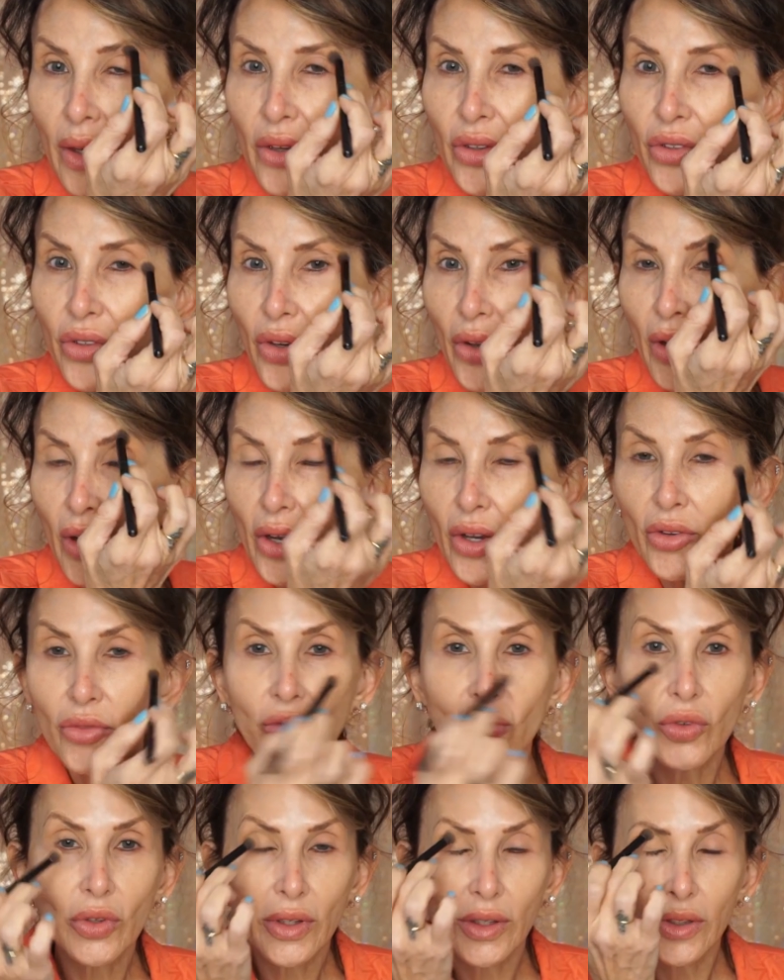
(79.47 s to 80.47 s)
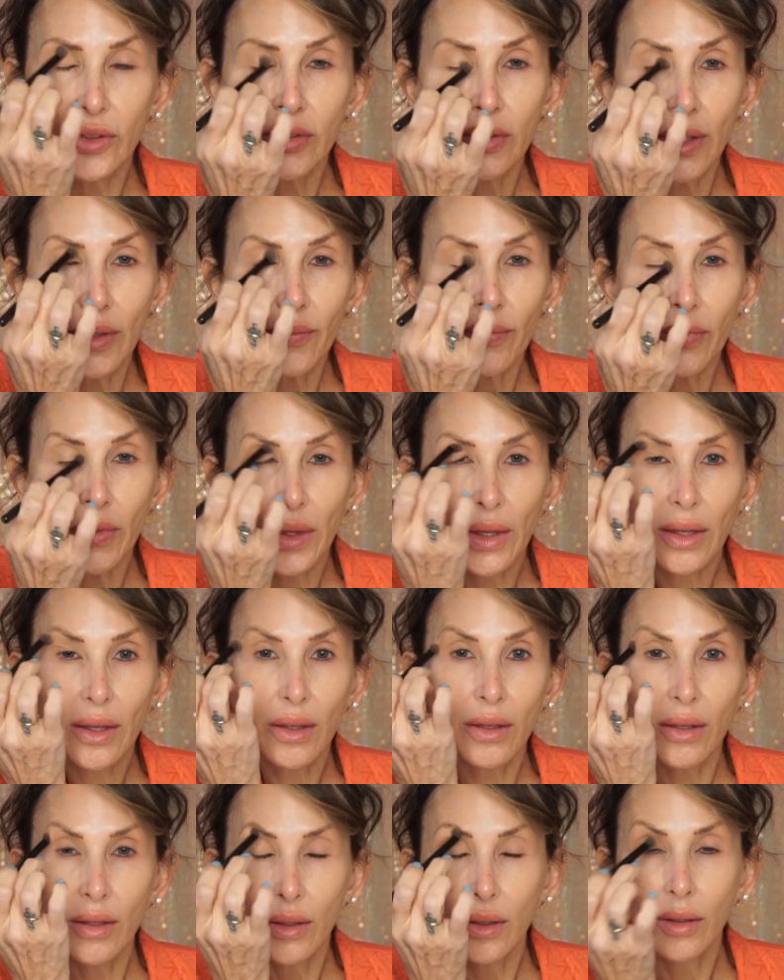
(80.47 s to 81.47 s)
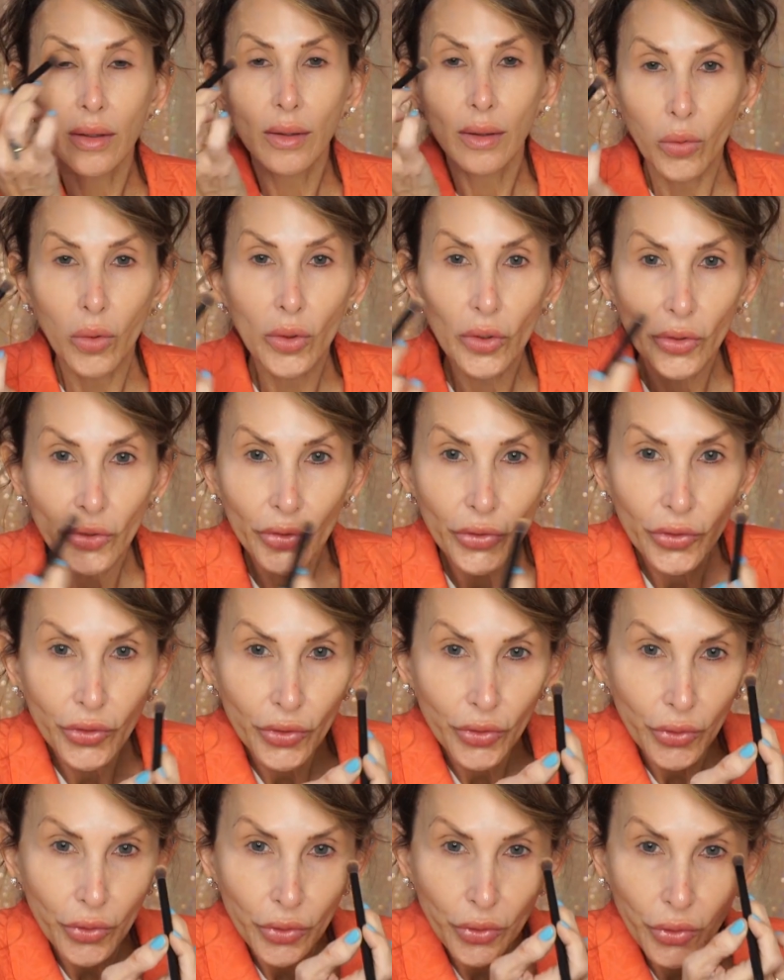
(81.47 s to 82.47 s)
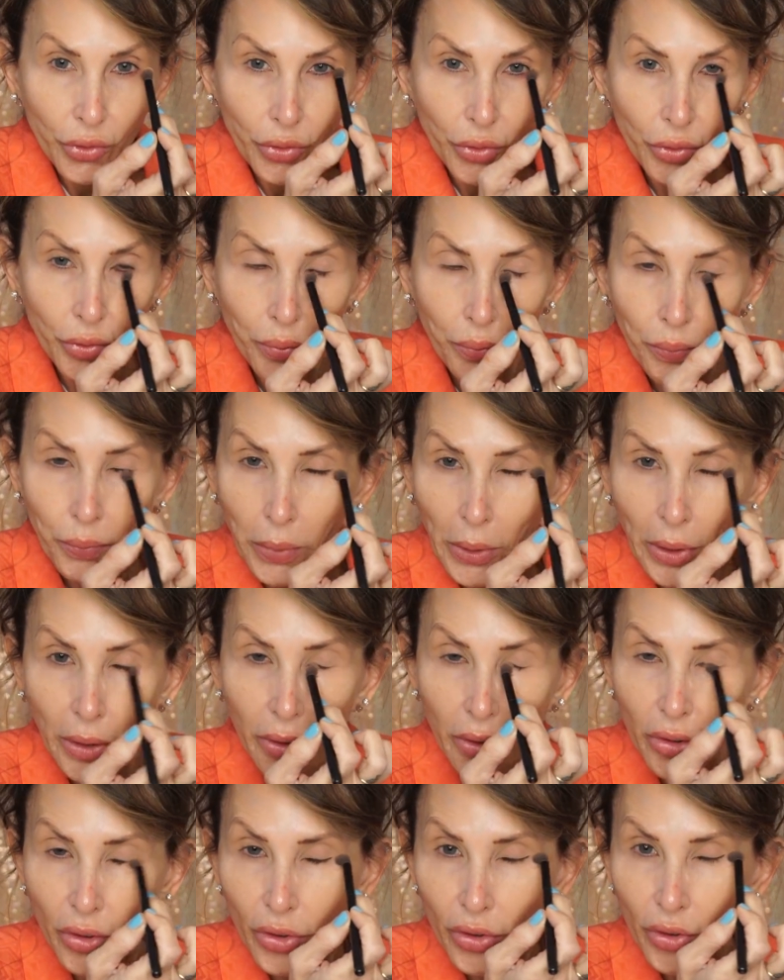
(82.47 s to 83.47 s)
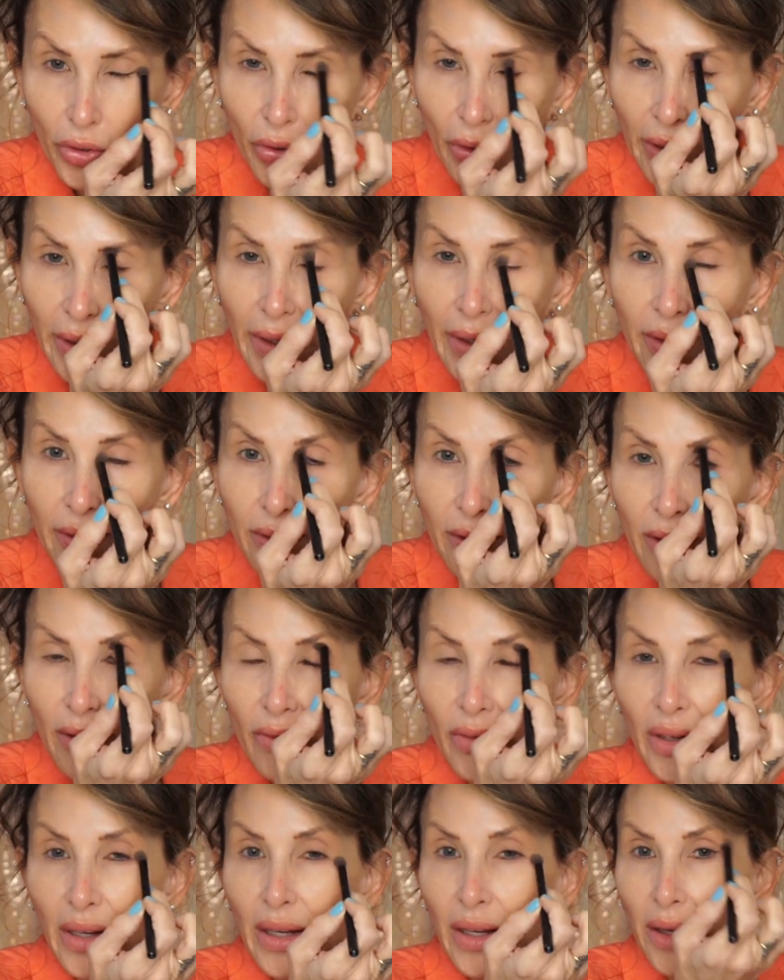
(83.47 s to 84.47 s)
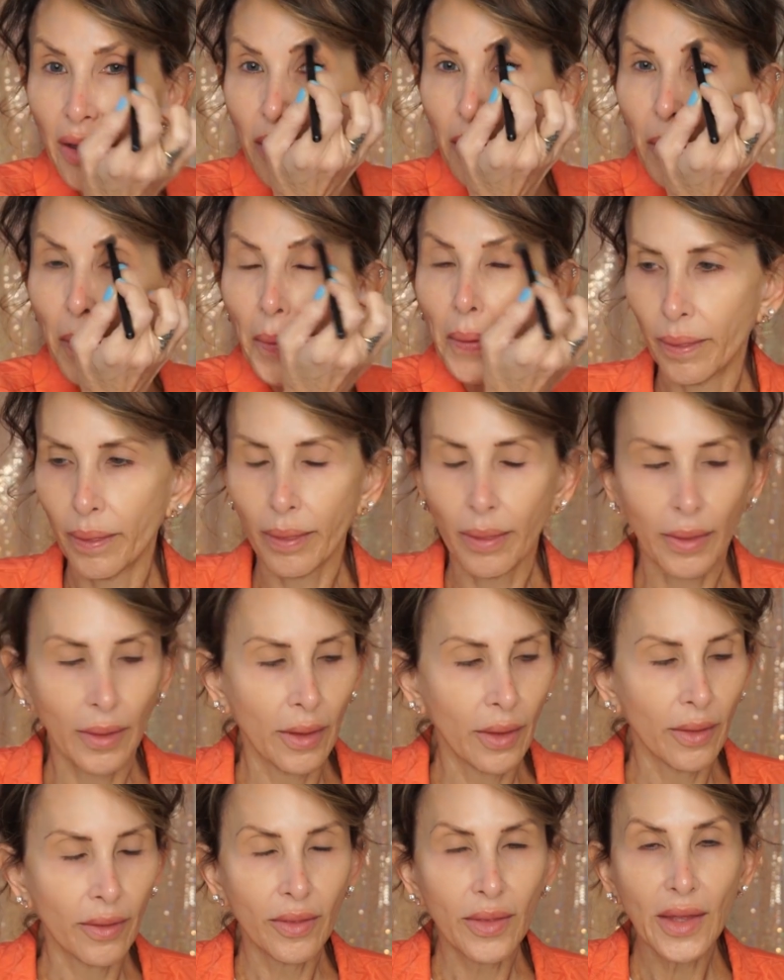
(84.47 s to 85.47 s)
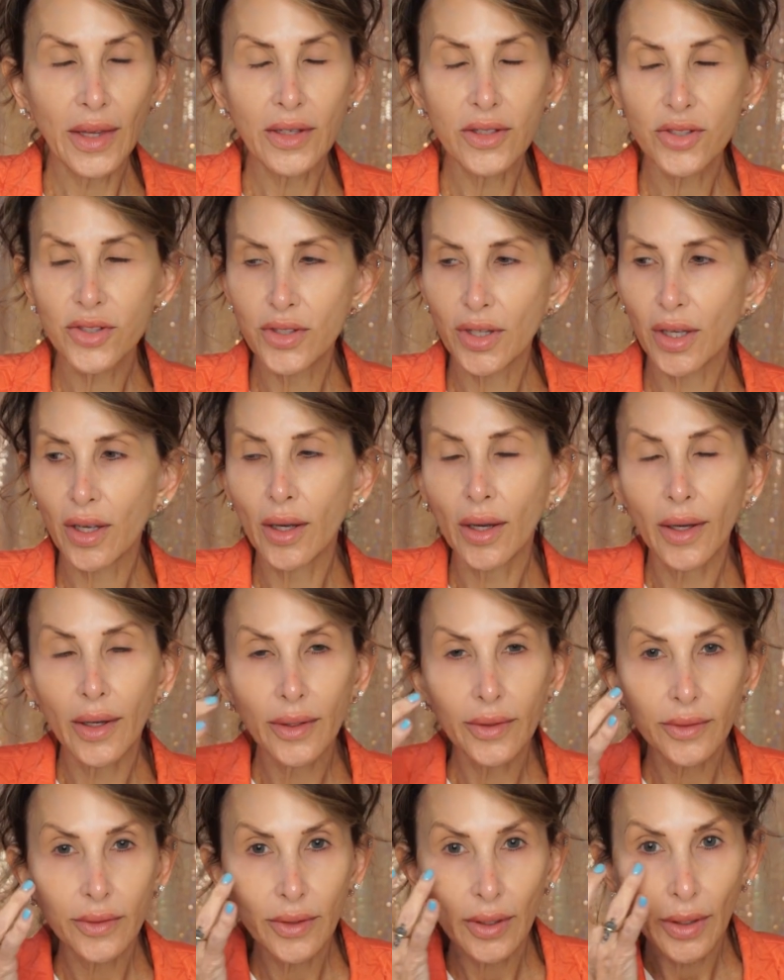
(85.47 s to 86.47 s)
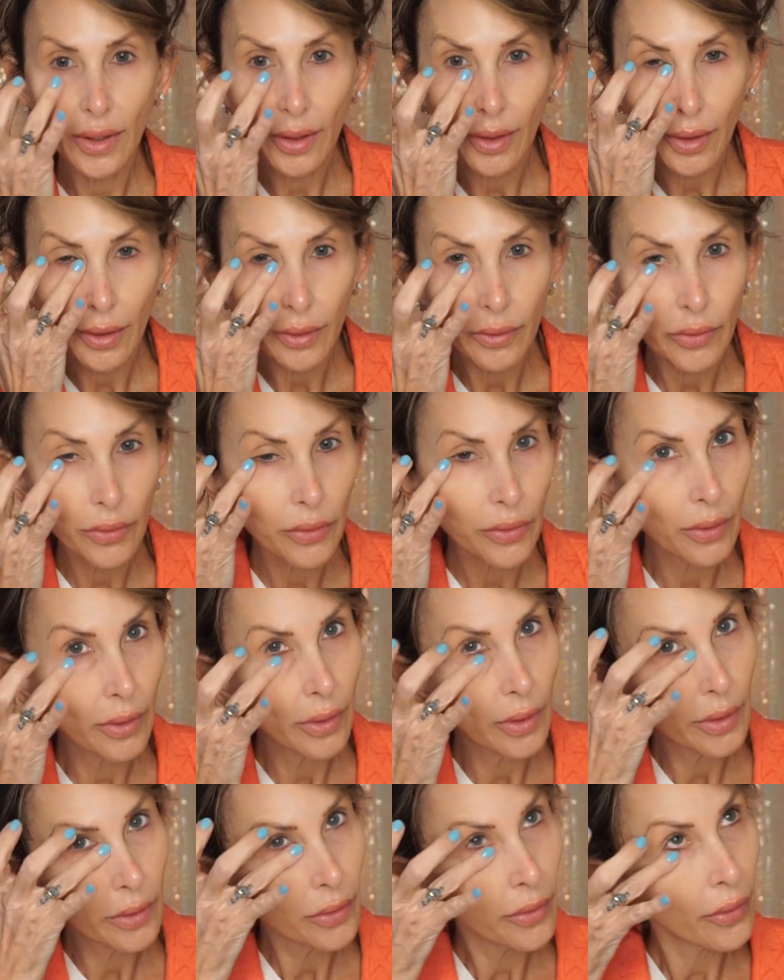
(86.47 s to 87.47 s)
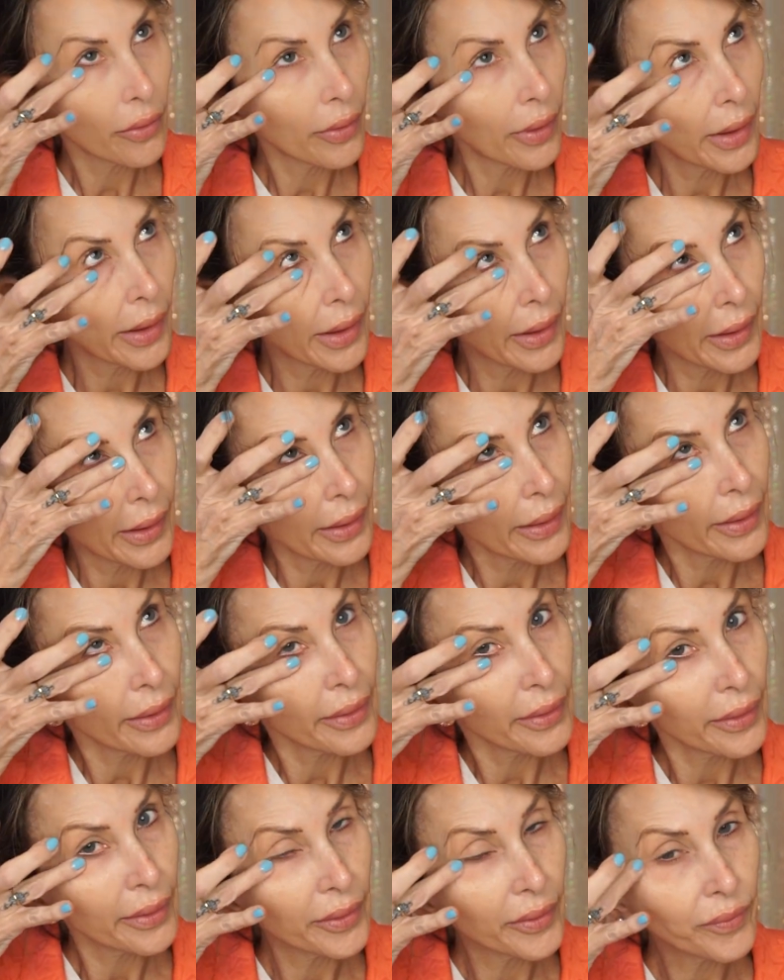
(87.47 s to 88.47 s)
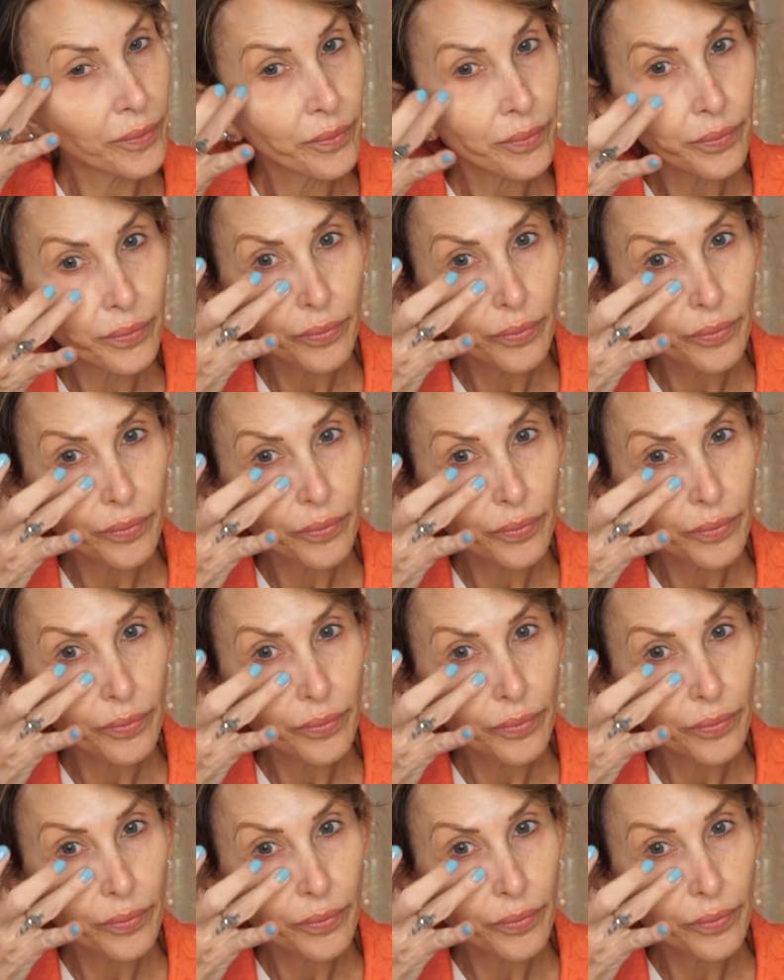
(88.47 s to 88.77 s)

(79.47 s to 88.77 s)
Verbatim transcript: So hopefully something will spark your creativity. That's the contacts, under eye,